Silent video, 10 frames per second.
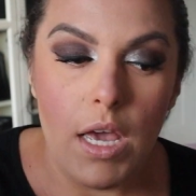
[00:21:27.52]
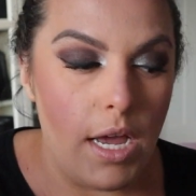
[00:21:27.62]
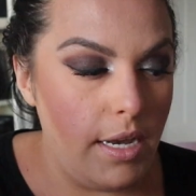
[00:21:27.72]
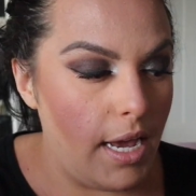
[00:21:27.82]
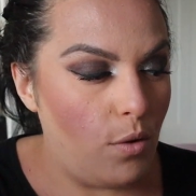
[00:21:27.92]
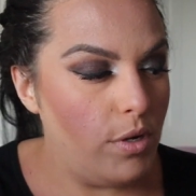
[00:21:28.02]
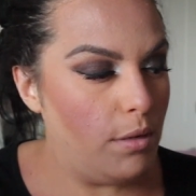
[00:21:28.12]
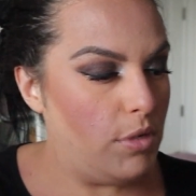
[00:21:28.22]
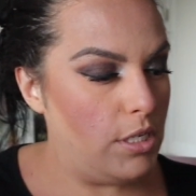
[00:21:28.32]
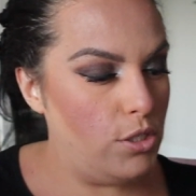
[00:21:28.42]
And now what
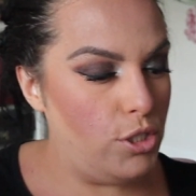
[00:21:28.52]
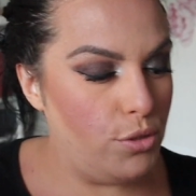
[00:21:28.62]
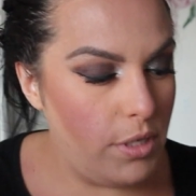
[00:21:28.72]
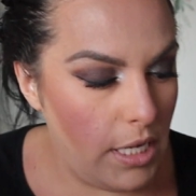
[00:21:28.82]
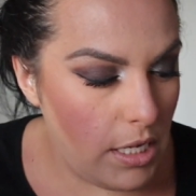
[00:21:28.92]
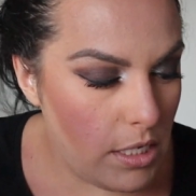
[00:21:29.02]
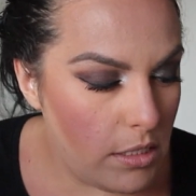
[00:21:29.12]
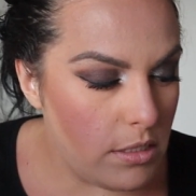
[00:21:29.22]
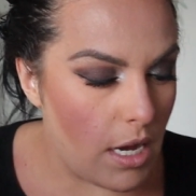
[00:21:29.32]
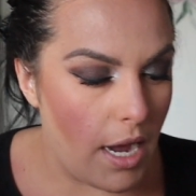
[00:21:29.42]
I'm gonna do
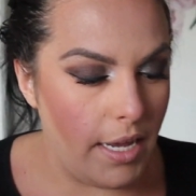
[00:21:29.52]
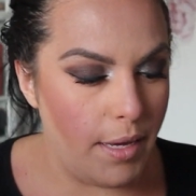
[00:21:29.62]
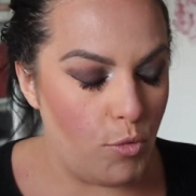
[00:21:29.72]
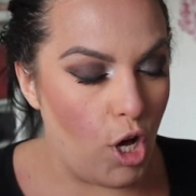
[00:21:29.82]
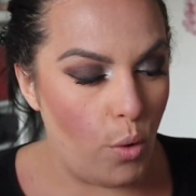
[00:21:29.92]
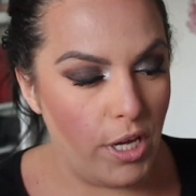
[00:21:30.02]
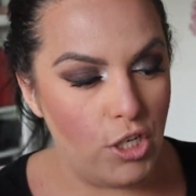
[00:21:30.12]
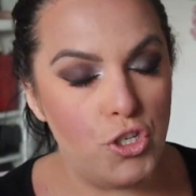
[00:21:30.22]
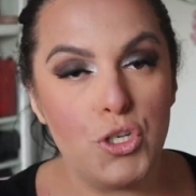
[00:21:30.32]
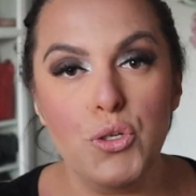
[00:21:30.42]
is I am going
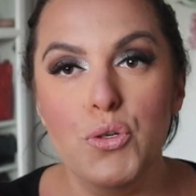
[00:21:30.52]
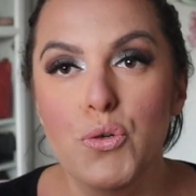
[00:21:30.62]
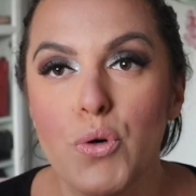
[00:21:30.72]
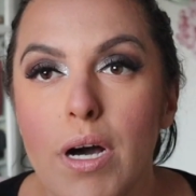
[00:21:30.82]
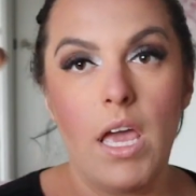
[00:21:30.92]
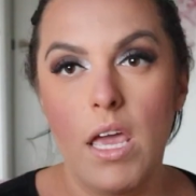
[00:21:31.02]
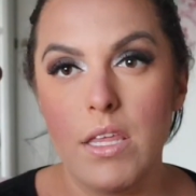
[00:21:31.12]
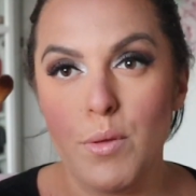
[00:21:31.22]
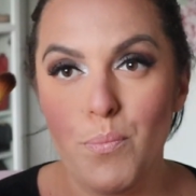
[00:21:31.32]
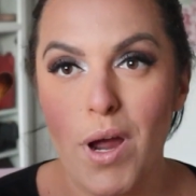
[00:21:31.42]
to
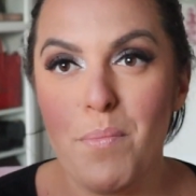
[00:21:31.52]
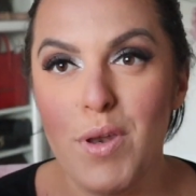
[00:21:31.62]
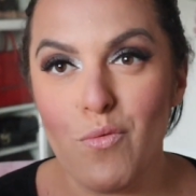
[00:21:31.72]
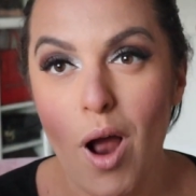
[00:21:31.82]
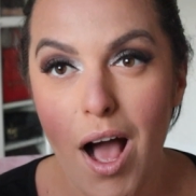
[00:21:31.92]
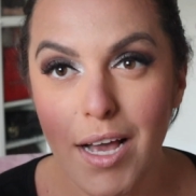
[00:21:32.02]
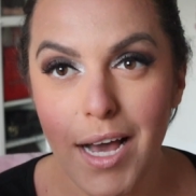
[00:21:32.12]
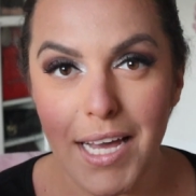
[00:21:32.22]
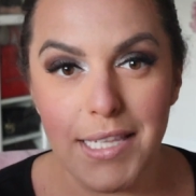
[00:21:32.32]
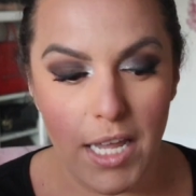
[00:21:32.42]
take the Bretman Rock.
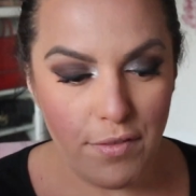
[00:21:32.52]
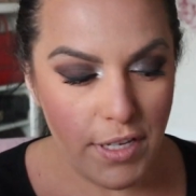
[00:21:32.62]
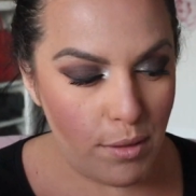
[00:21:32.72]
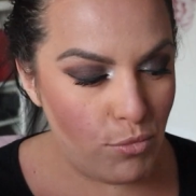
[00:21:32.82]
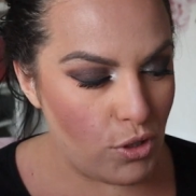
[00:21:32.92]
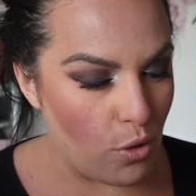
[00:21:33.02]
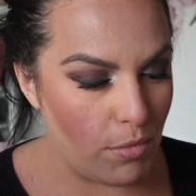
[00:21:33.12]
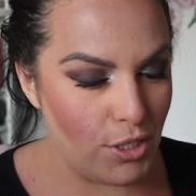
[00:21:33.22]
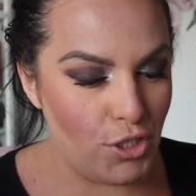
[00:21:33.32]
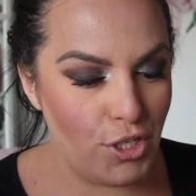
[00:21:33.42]
I love him so
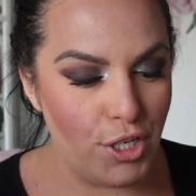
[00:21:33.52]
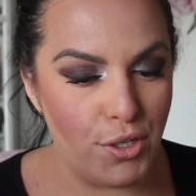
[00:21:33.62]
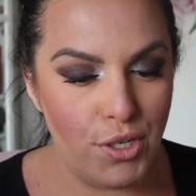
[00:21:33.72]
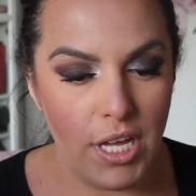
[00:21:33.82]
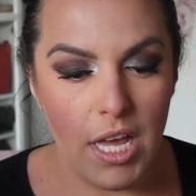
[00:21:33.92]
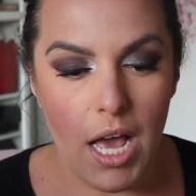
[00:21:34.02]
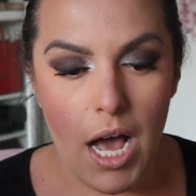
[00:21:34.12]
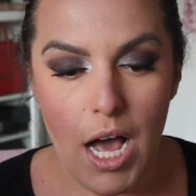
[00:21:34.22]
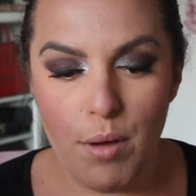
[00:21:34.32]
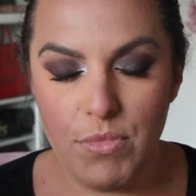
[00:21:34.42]
much too.
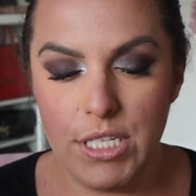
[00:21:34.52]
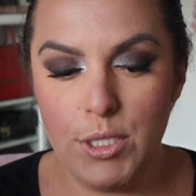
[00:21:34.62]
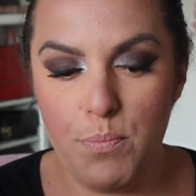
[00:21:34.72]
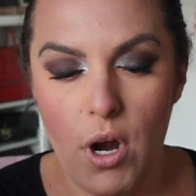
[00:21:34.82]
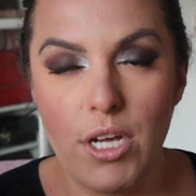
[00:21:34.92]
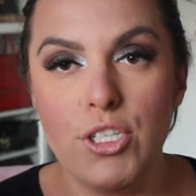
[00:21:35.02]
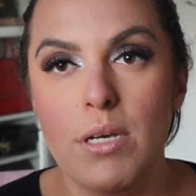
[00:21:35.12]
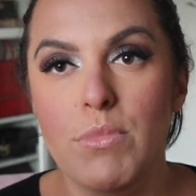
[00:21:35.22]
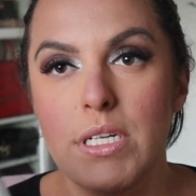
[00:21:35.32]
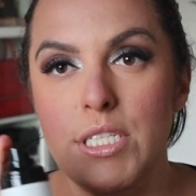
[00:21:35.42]
This brush,
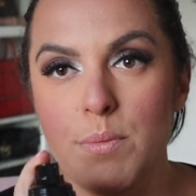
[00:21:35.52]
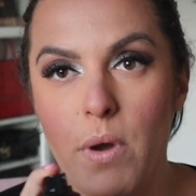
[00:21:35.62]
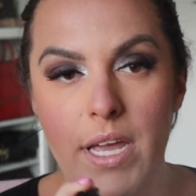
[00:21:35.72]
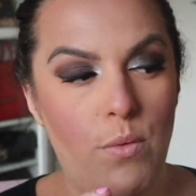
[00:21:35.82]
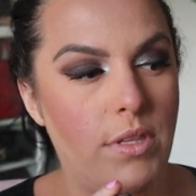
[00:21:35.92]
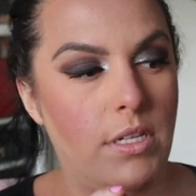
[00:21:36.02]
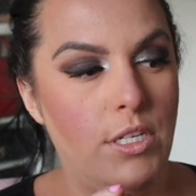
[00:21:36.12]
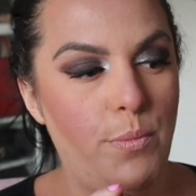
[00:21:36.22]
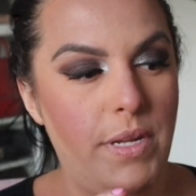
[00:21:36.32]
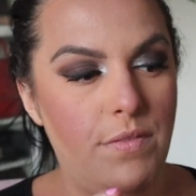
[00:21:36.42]
I'm gonna spray it with a
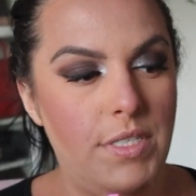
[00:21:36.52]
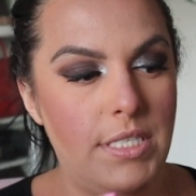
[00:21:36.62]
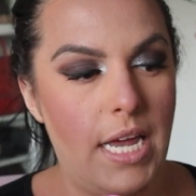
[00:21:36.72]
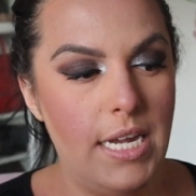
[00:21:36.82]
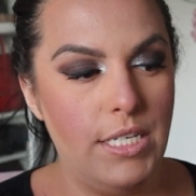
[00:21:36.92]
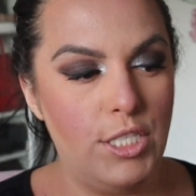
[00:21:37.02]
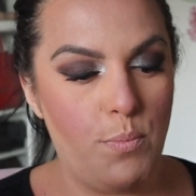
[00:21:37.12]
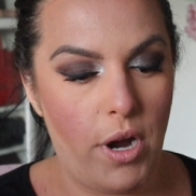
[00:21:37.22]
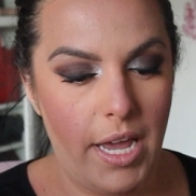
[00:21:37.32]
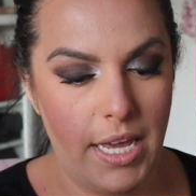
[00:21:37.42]
little bit of setting
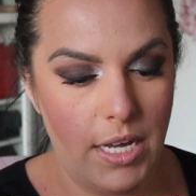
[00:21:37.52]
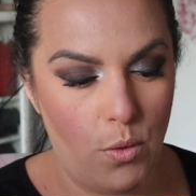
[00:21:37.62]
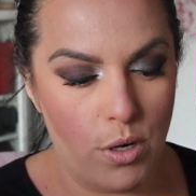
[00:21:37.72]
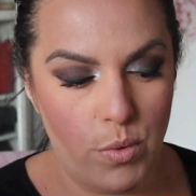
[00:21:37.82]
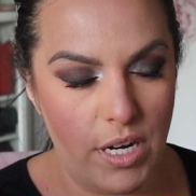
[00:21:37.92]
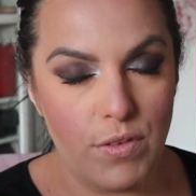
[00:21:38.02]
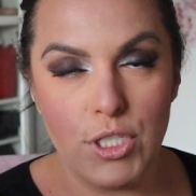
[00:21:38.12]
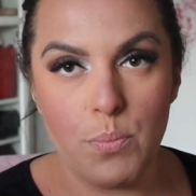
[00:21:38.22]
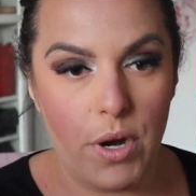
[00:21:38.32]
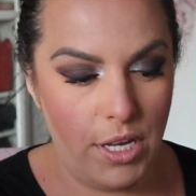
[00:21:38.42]
spray or whatever
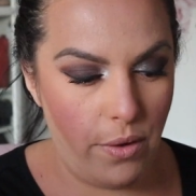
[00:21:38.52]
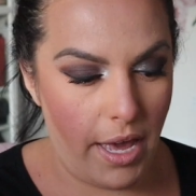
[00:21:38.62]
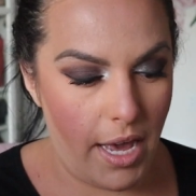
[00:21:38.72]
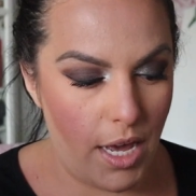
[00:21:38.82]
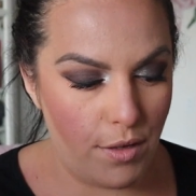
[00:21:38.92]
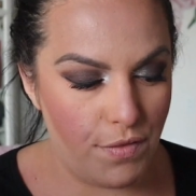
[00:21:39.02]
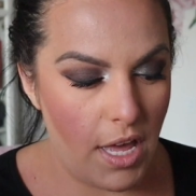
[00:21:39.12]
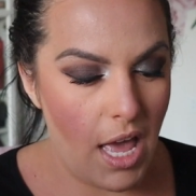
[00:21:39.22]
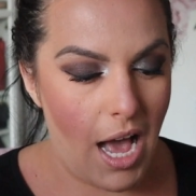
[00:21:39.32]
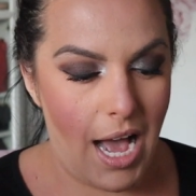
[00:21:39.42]
spray you have.
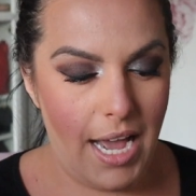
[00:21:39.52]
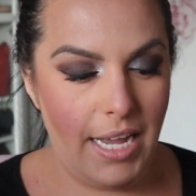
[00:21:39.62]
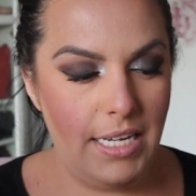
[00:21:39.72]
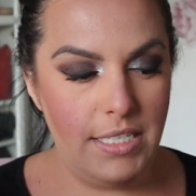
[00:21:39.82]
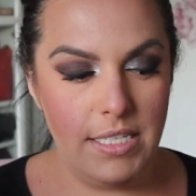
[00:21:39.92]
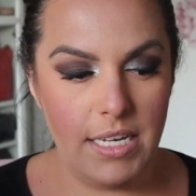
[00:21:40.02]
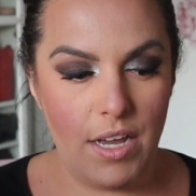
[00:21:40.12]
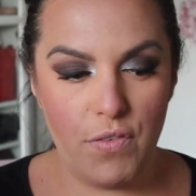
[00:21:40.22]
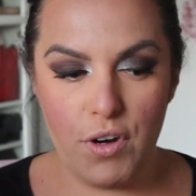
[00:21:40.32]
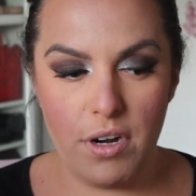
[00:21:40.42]
I
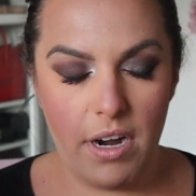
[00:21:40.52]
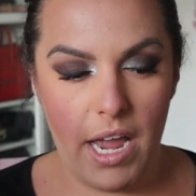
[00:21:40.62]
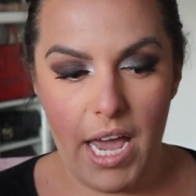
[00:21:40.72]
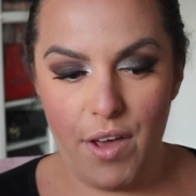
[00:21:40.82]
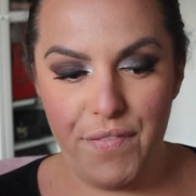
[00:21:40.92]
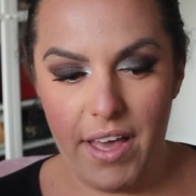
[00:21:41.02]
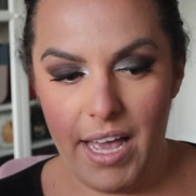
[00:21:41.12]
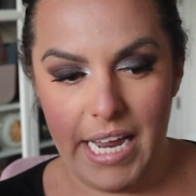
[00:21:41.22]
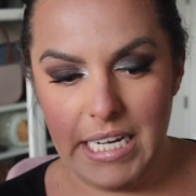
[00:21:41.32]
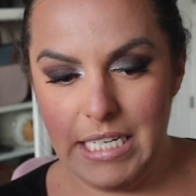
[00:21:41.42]
never have
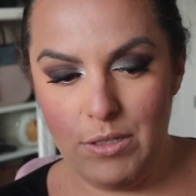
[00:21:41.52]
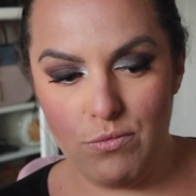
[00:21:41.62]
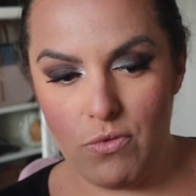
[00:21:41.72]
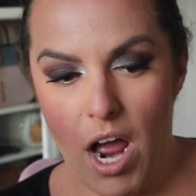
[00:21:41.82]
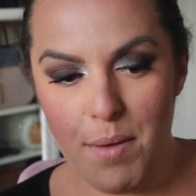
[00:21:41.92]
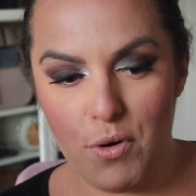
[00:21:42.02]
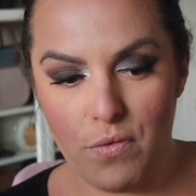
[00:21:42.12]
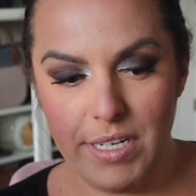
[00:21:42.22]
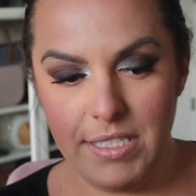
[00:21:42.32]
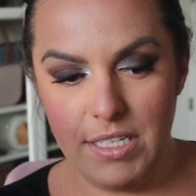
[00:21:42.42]
any rhyme or
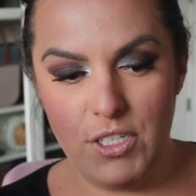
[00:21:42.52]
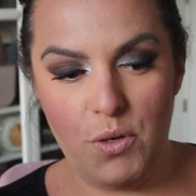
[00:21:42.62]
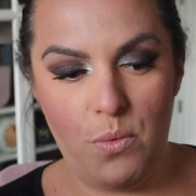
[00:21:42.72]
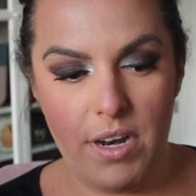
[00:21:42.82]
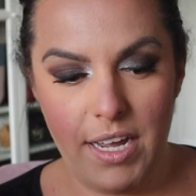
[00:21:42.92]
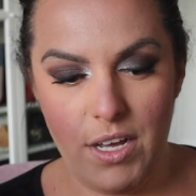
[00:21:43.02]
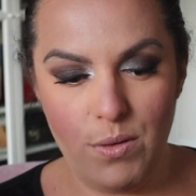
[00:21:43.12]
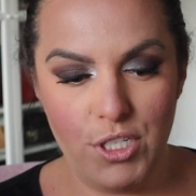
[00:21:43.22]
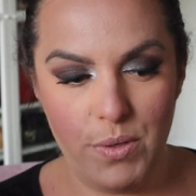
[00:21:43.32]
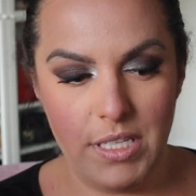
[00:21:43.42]
reason to what I go
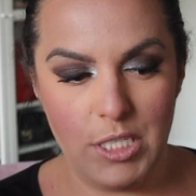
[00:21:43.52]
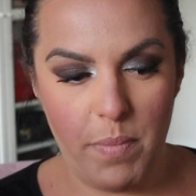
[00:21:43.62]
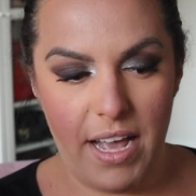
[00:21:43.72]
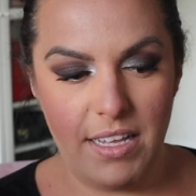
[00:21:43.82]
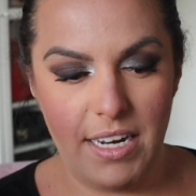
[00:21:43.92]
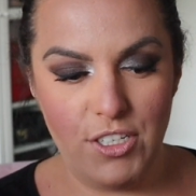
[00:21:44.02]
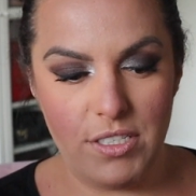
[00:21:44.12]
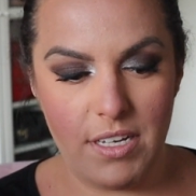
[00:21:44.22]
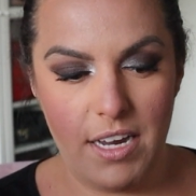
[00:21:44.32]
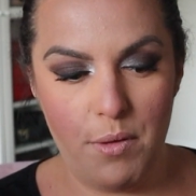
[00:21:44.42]
to in this palette. I
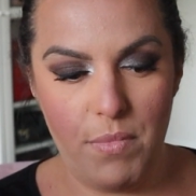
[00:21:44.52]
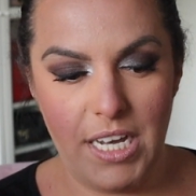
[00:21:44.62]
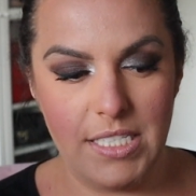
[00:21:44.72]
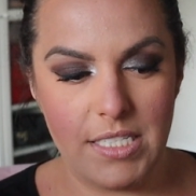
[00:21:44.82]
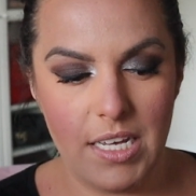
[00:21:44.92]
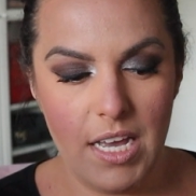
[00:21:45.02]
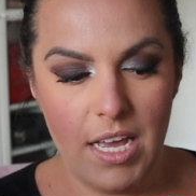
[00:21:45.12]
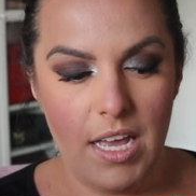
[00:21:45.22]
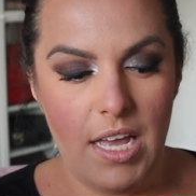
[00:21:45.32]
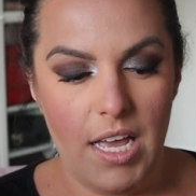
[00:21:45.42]
just kind of mix
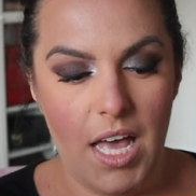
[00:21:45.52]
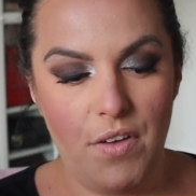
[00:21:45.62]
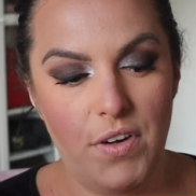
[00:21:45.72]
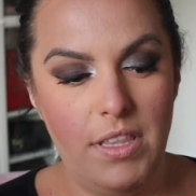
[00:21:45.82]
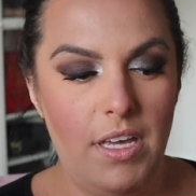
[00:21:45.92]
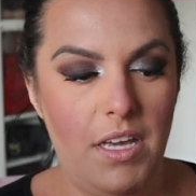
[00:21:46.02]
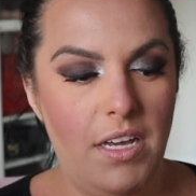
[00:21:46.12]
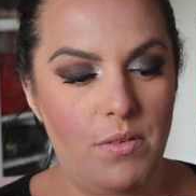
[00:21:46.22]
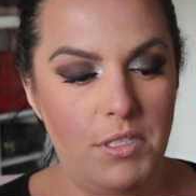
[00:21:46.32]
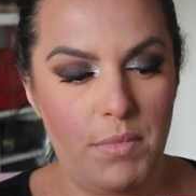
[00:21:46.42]

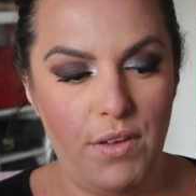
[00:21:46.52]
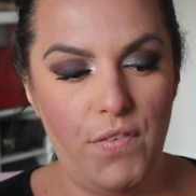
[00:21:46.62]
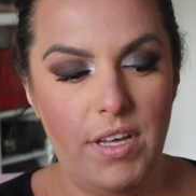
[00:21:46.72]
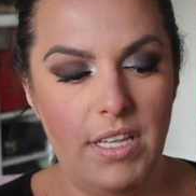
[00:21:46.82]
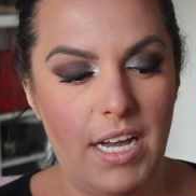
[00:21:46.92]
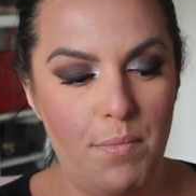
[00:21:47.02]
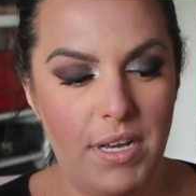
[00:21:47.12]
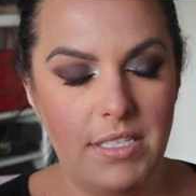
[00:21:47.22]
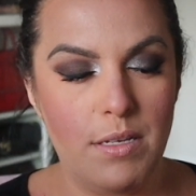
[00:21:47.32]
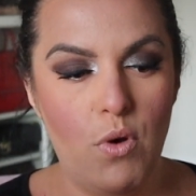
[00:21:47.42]
everything. What am I feeling? I
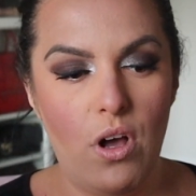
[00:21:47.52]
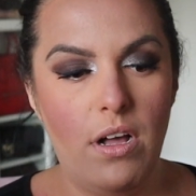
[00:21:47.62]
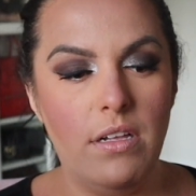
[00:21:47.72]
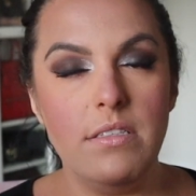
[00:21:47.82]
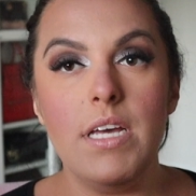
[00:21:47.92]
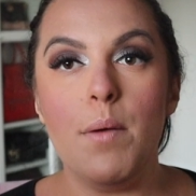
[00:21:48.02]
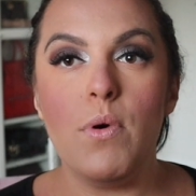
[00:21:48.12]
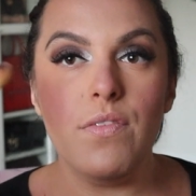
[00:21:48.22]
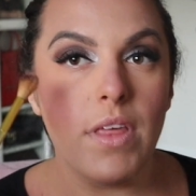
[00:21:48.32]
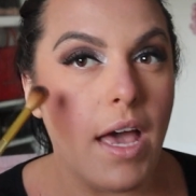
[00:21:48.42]
mix them all, tap
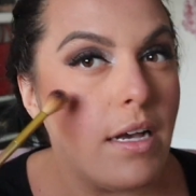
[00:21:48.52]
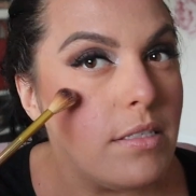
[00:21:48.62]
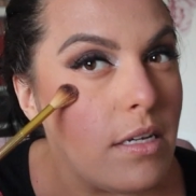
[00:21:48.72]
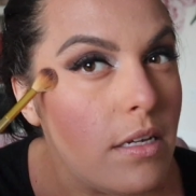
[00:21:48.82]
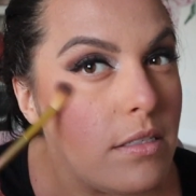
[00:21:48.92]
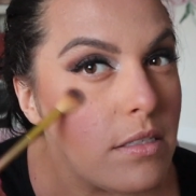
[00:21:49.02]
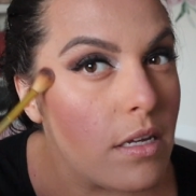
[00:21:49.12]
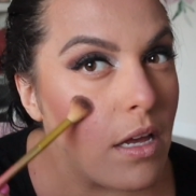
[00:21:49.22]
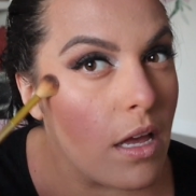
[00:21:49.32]
off the excess.